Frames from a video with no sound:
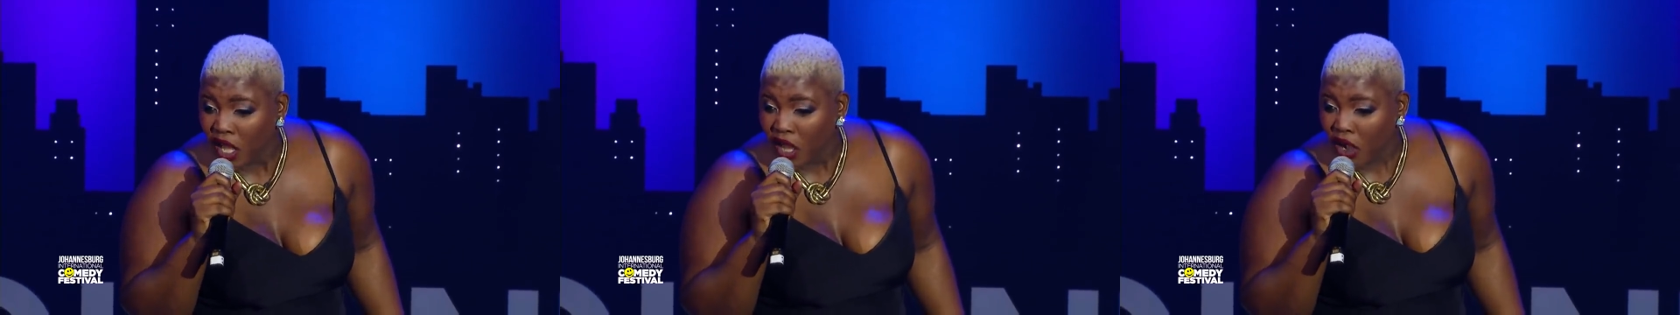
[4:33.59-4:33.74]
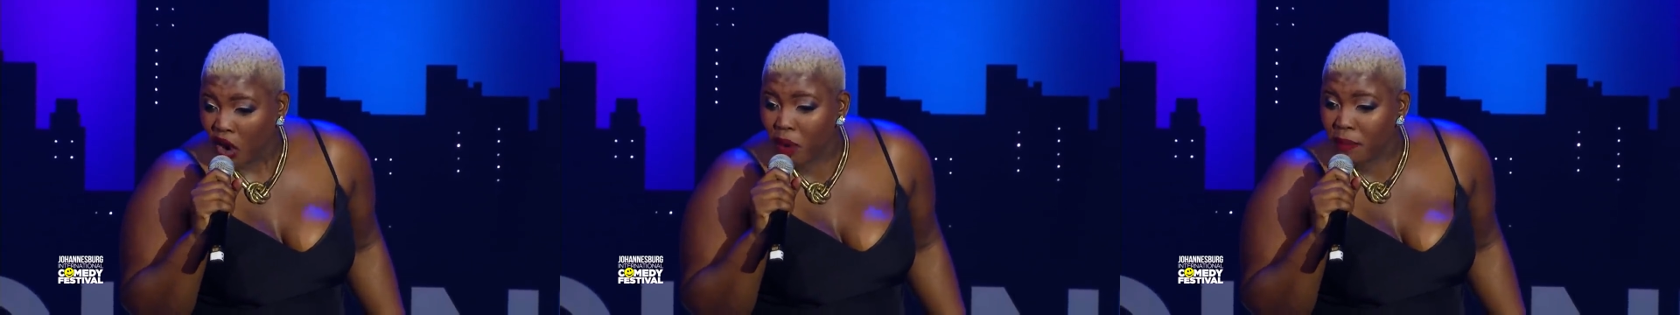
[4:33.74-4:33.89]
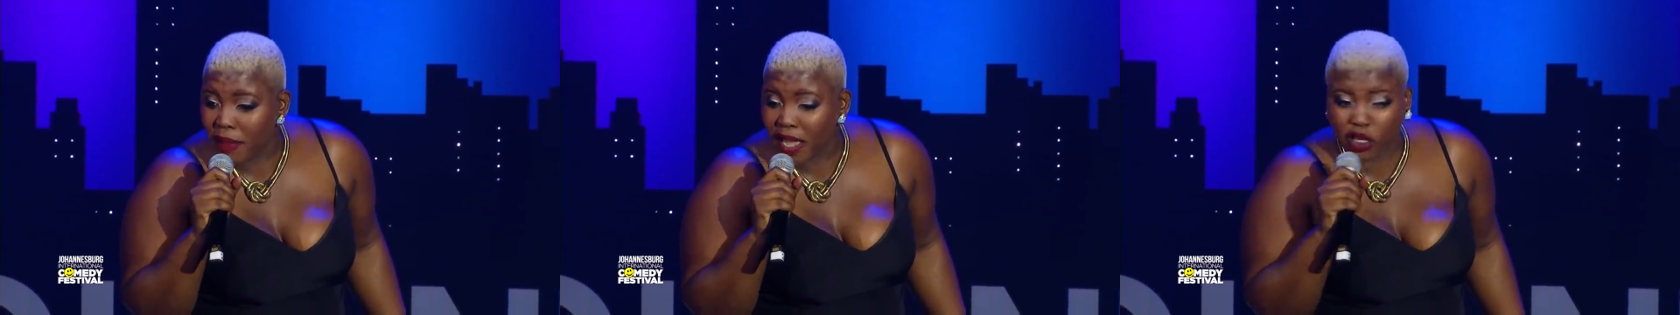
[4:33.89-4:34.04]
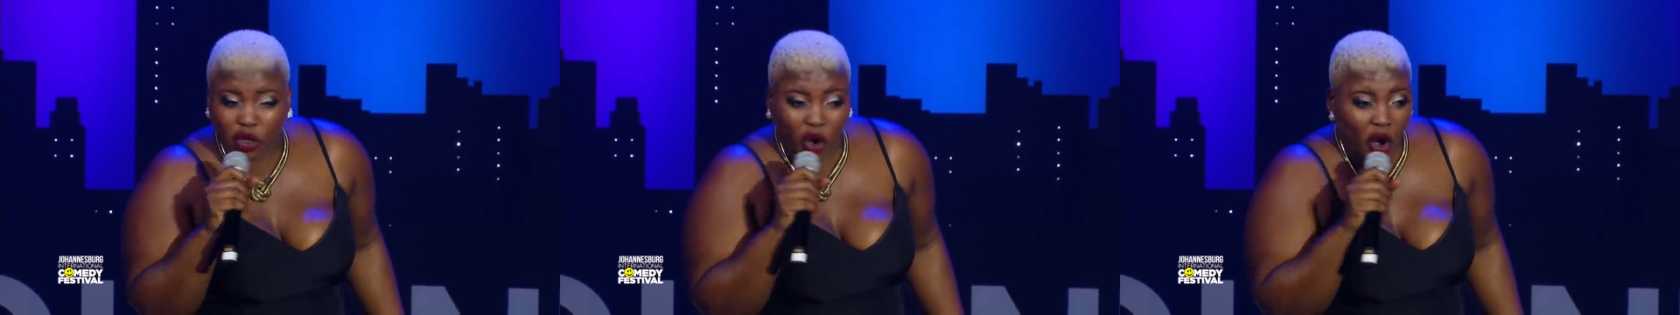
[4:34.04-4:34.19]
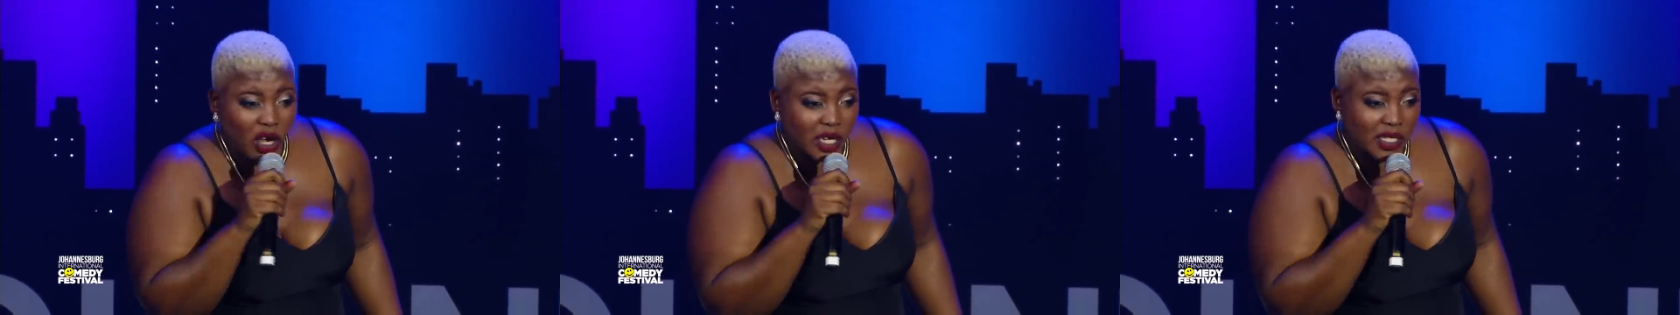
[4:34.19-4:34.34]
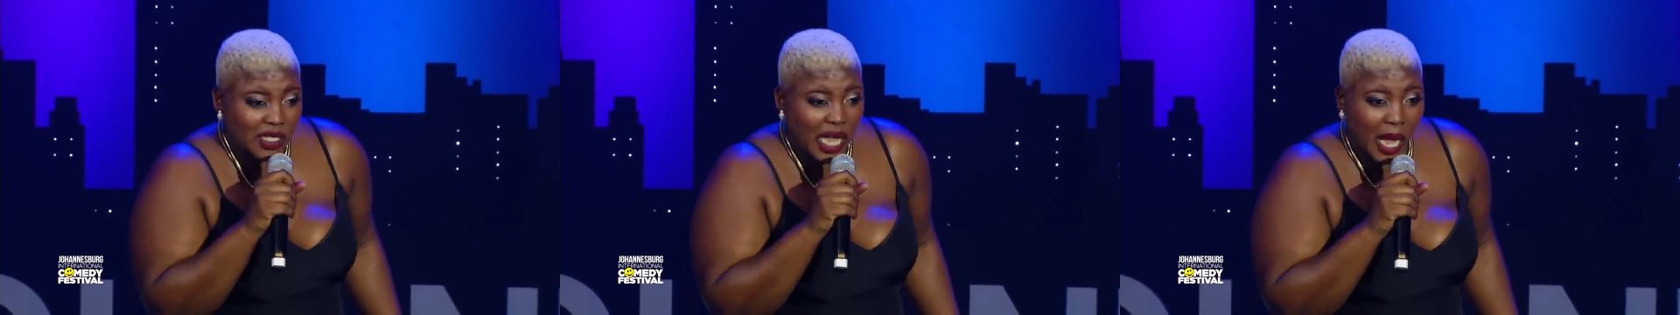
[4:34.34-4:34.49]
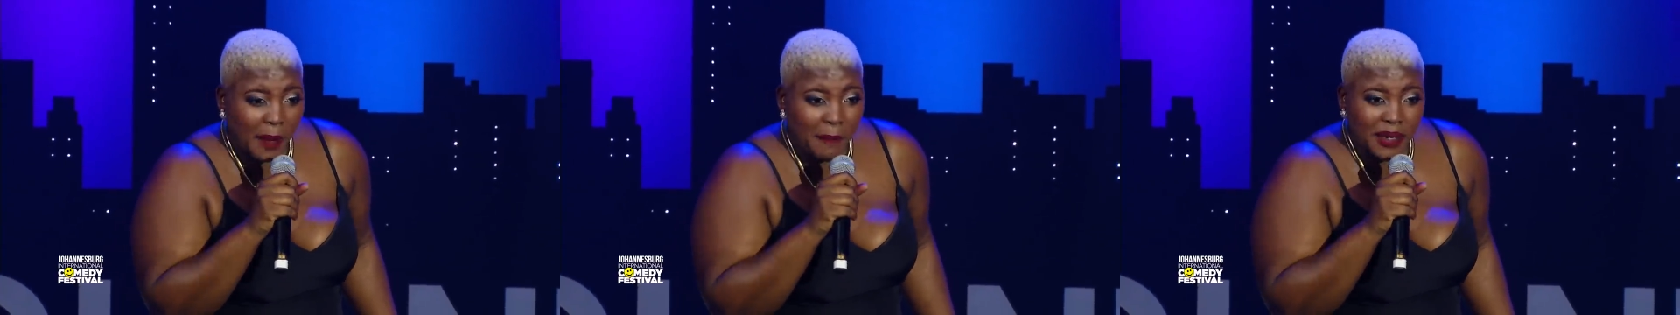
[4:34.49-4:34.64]
Oh my
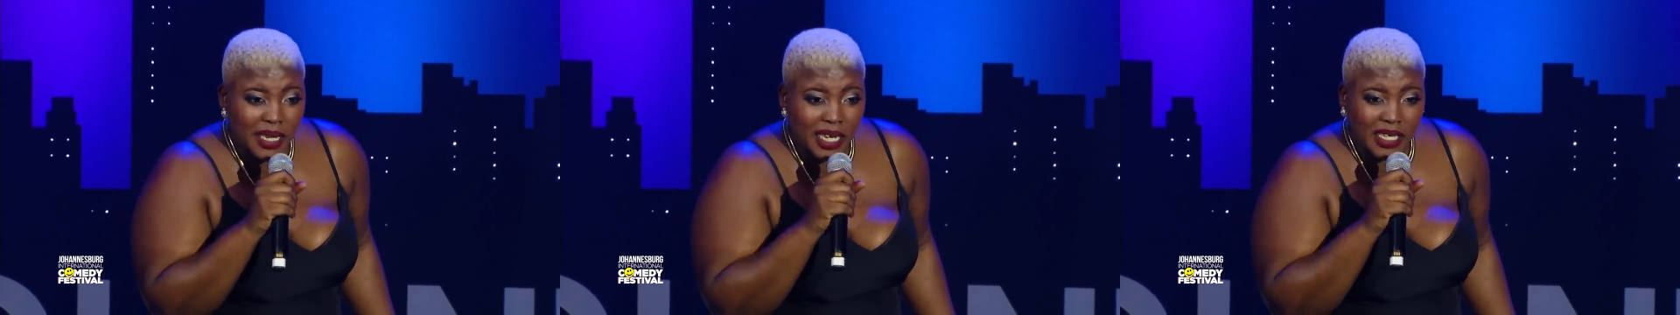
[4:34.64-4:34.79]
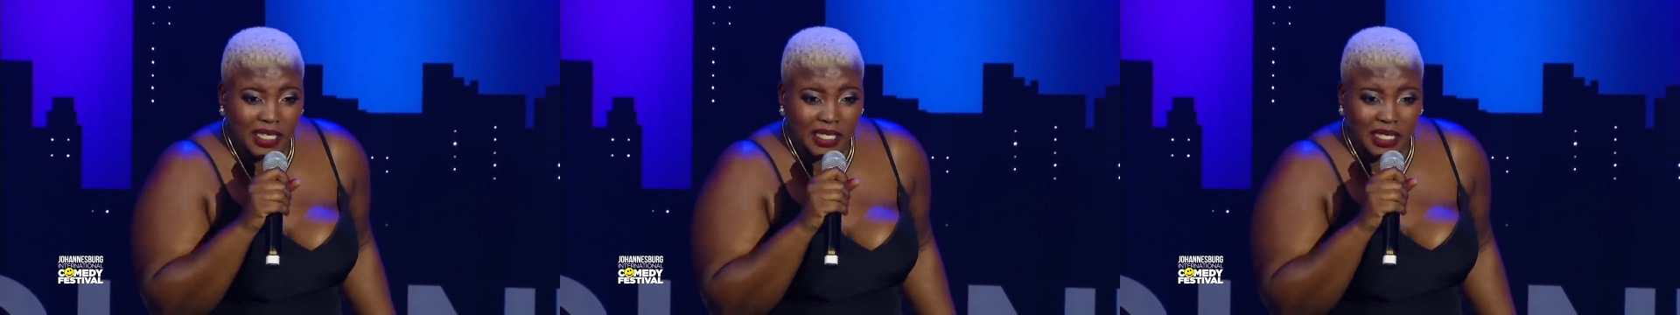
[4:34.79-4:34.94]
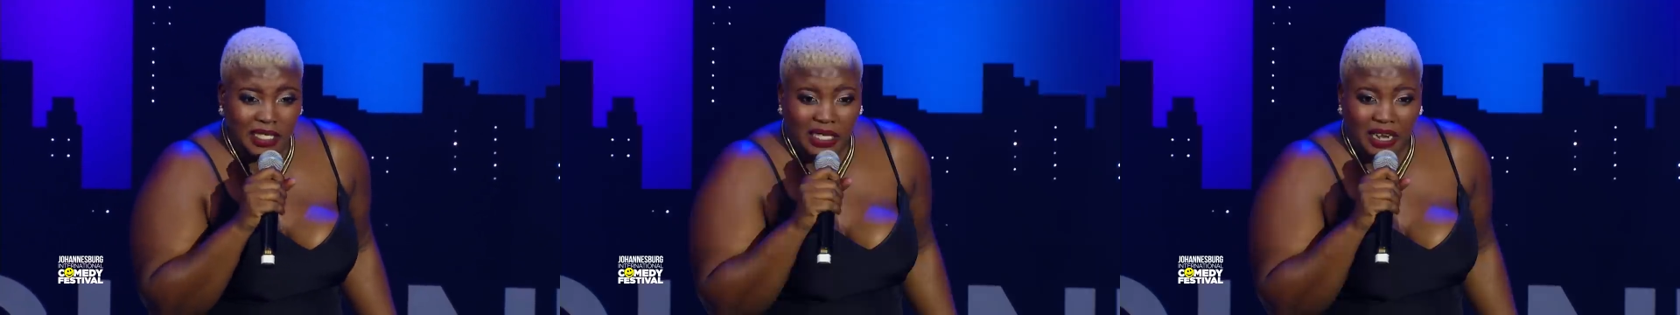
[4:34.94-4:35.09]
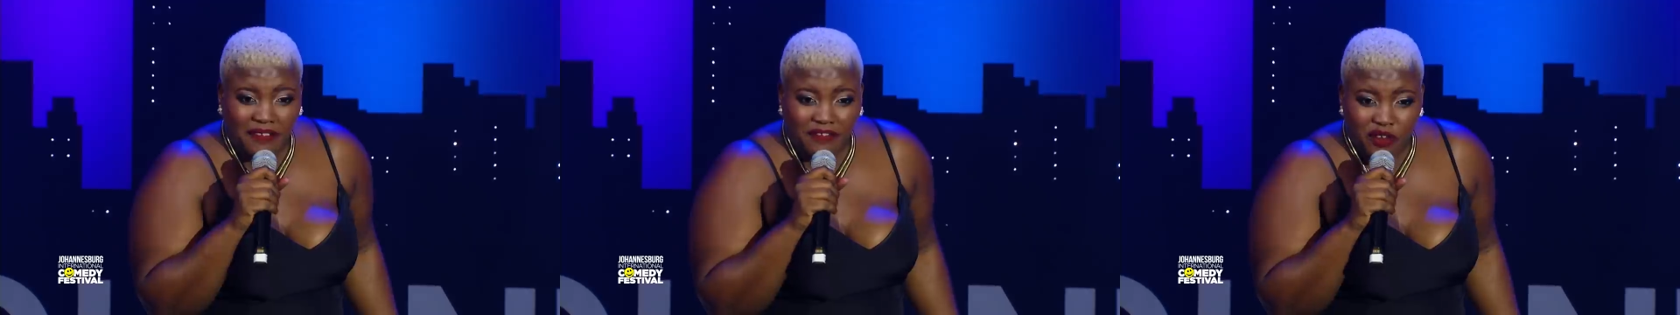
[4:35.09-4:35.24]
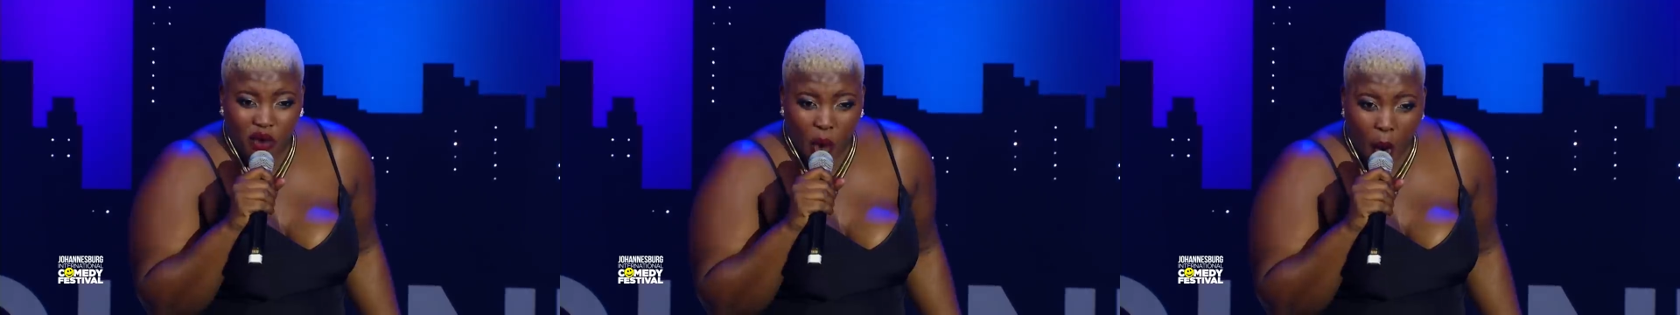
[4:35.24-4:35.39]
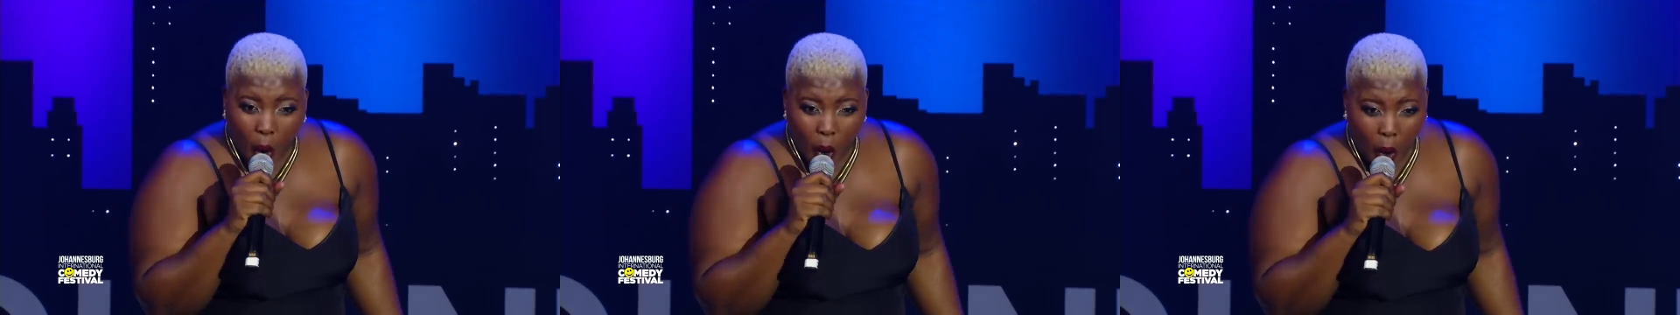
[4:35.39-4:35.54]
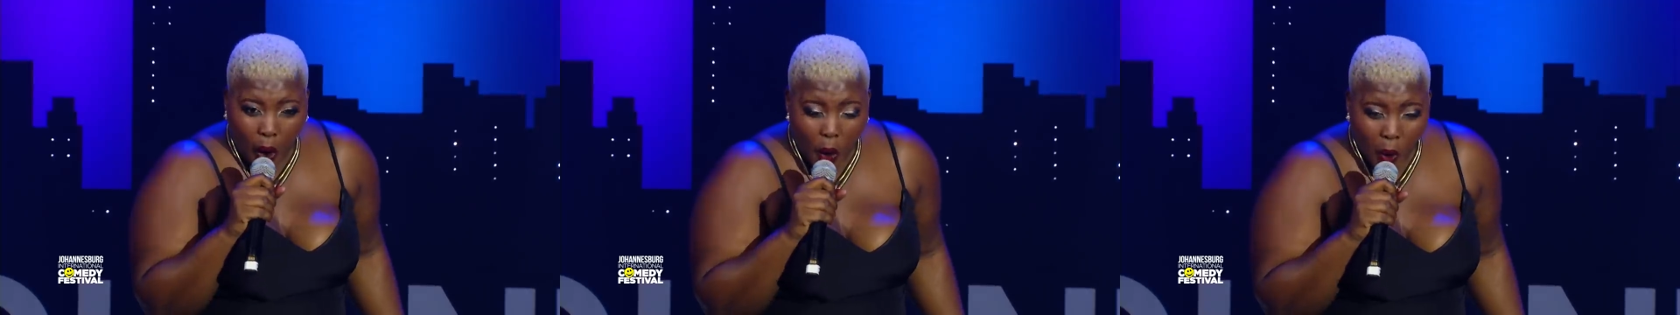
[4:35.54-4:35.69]
God, cabinet shuffle.
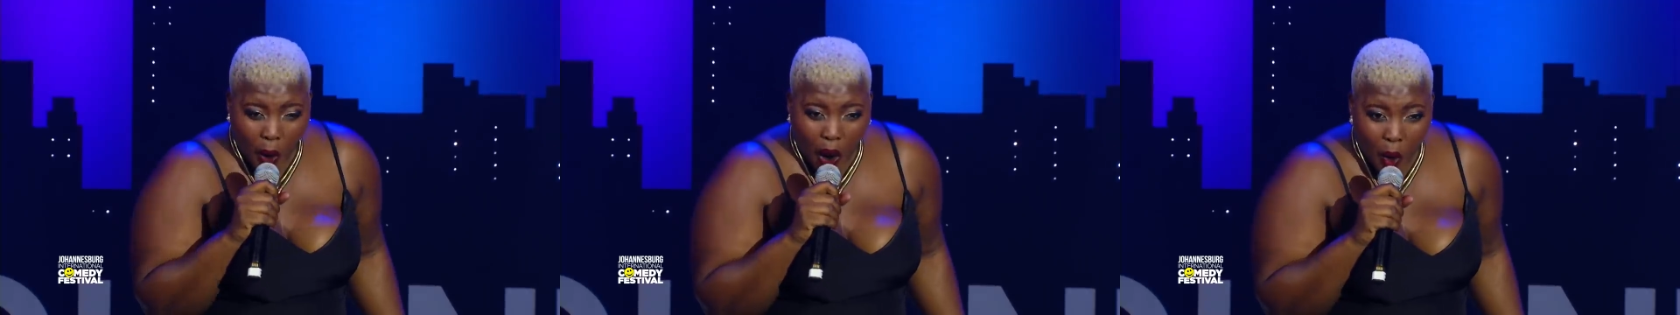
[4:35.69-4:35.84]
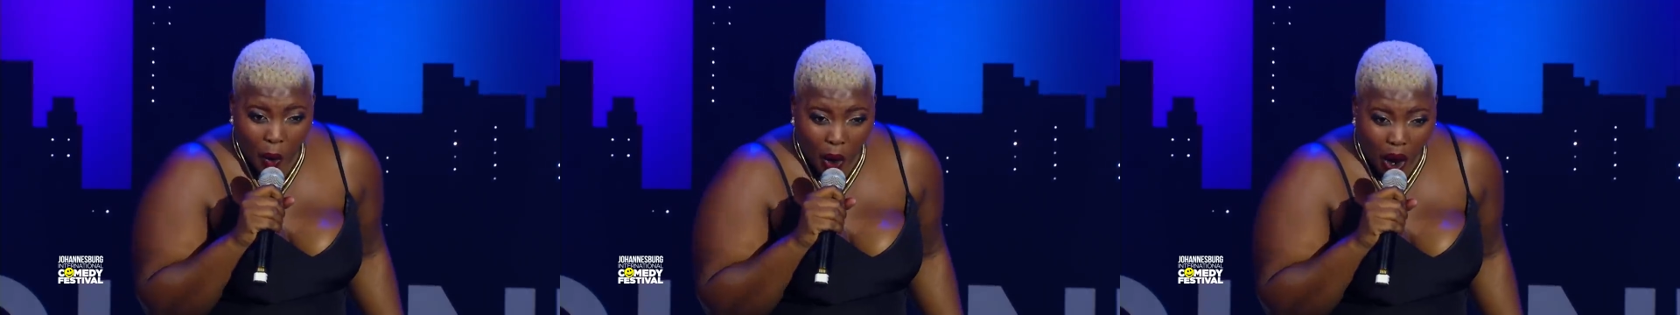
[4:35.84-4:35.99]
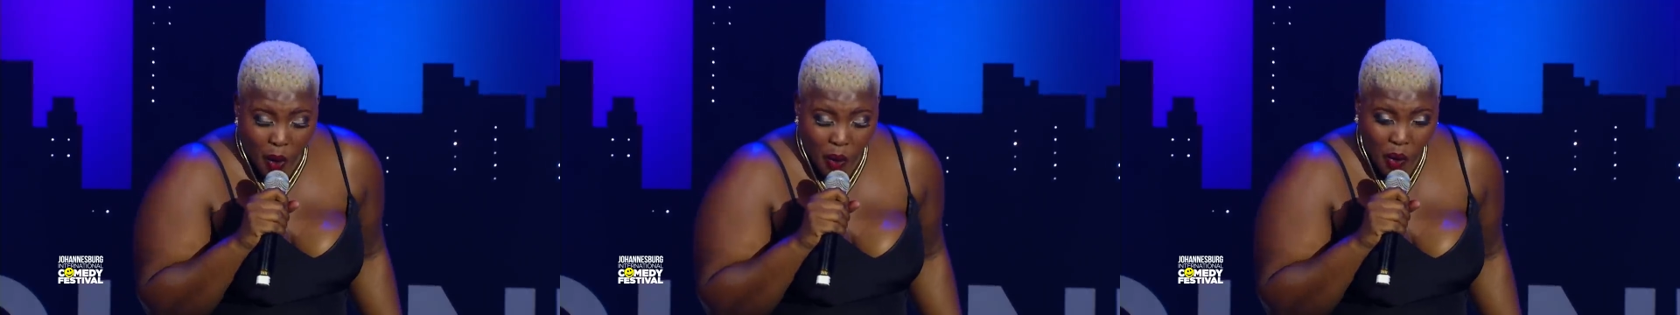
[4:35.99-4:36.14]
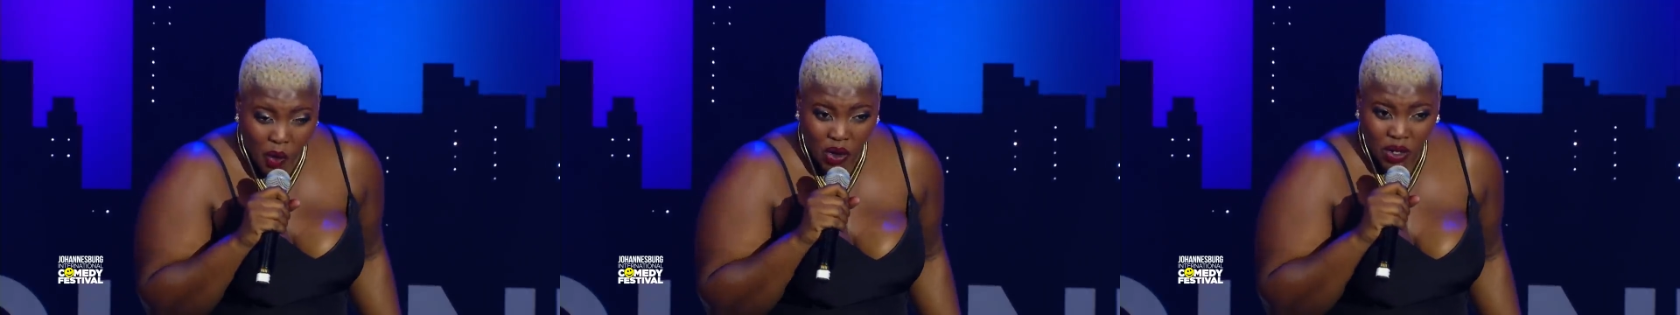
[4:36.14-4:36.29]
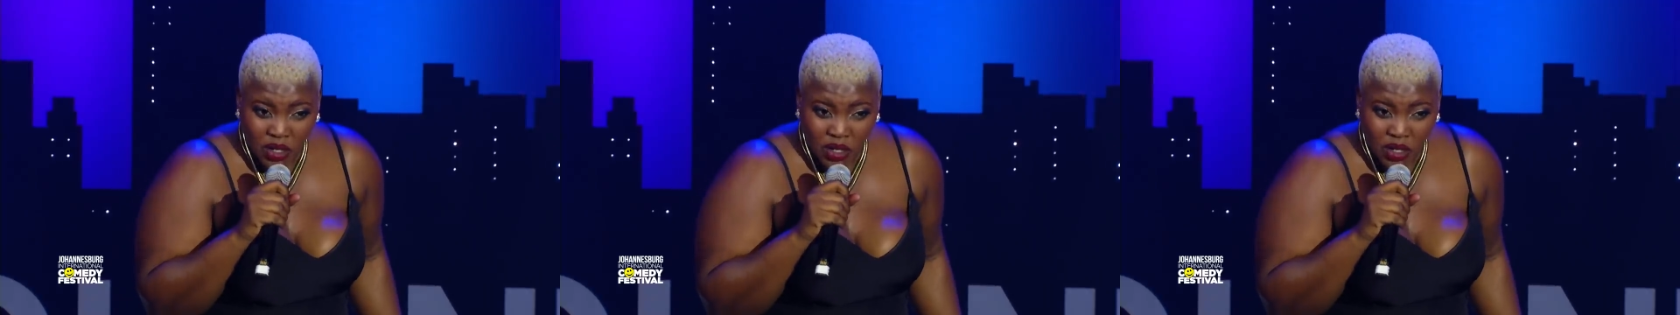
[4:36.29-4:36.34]
Oh, whoa, whoa, whoa.